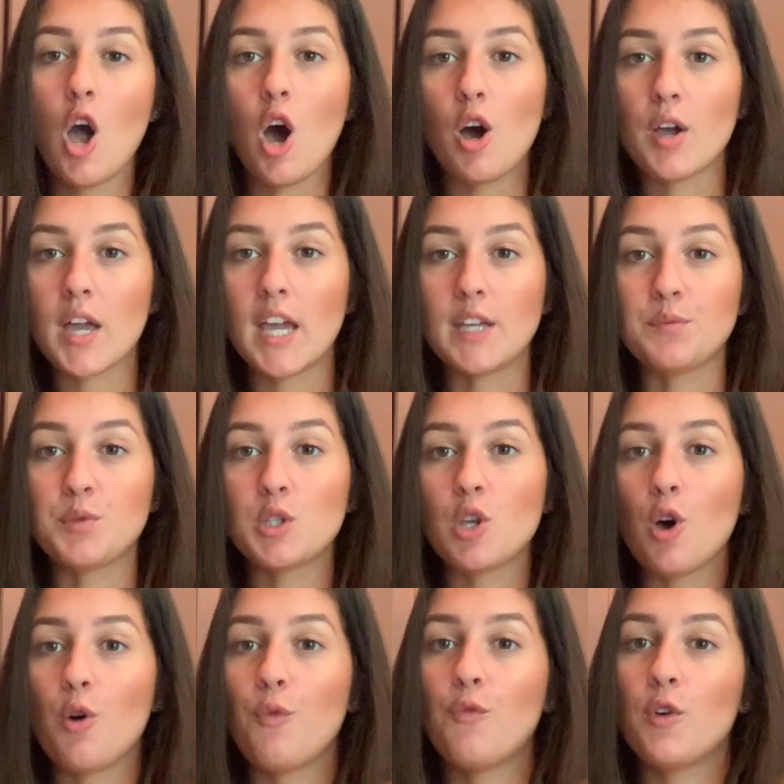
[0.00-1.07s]
Okay,
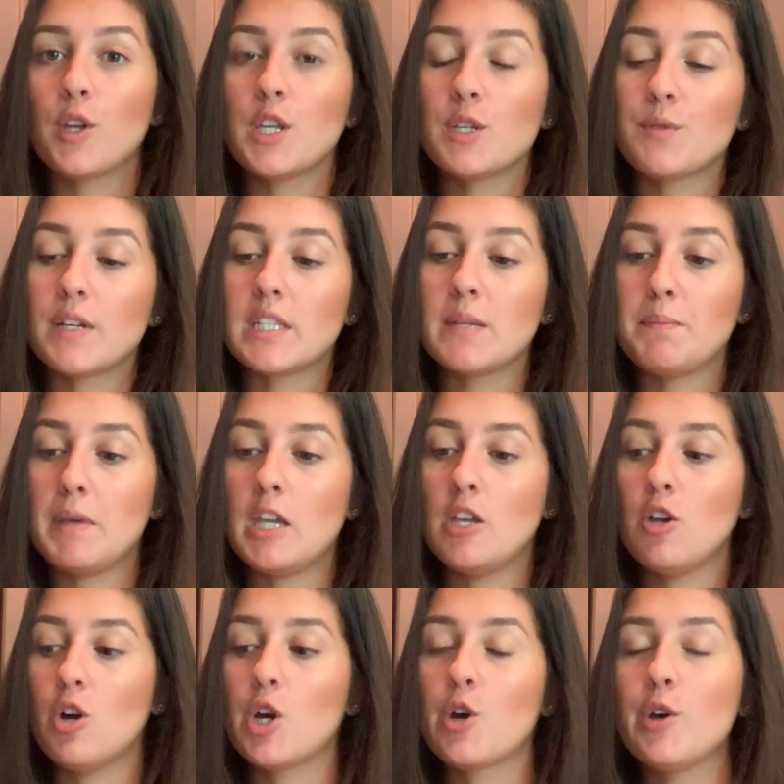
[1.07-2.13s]
so for this recipe,
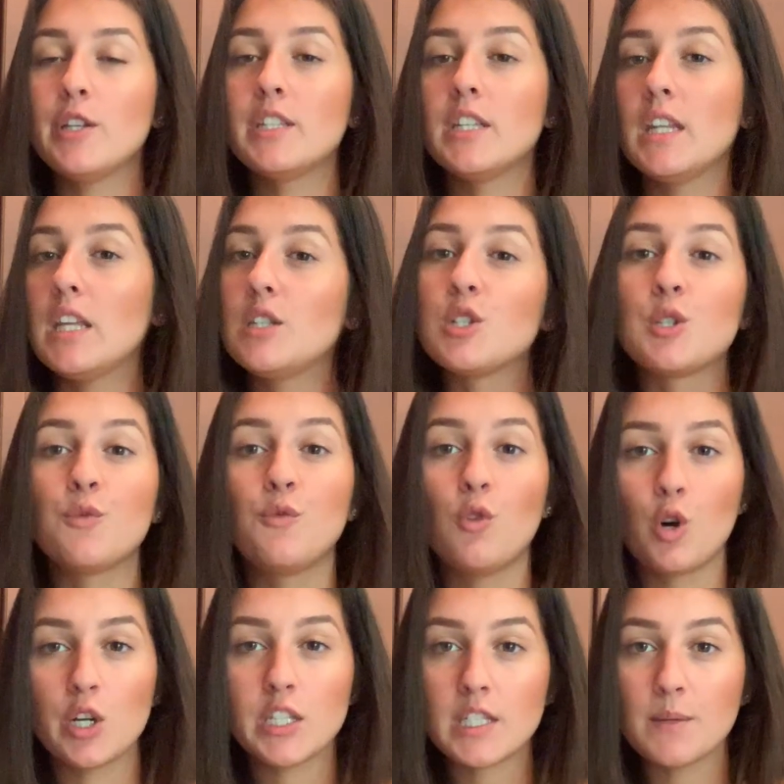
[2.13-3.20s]
you are going to need just
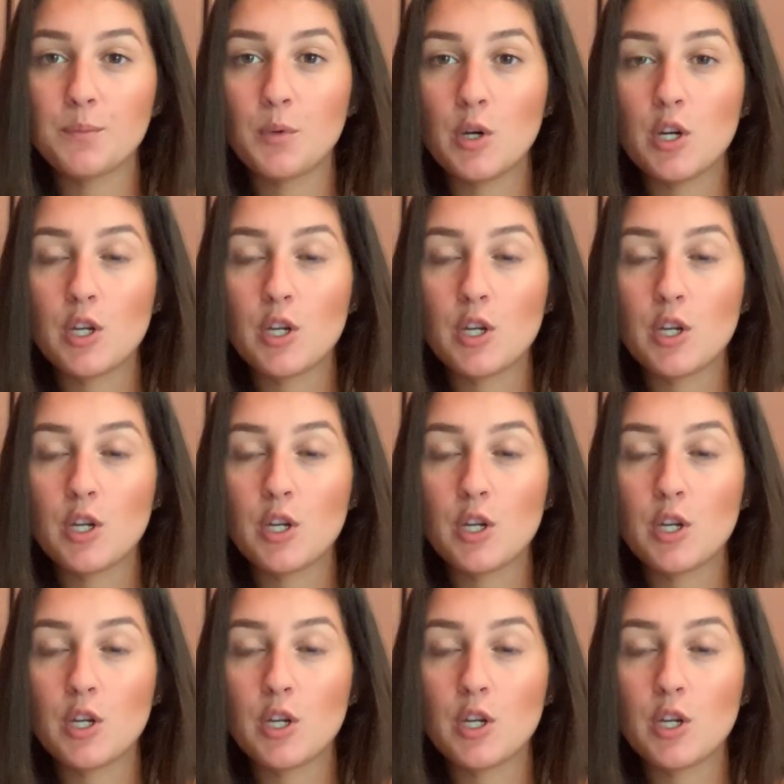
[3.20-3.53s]
4 simple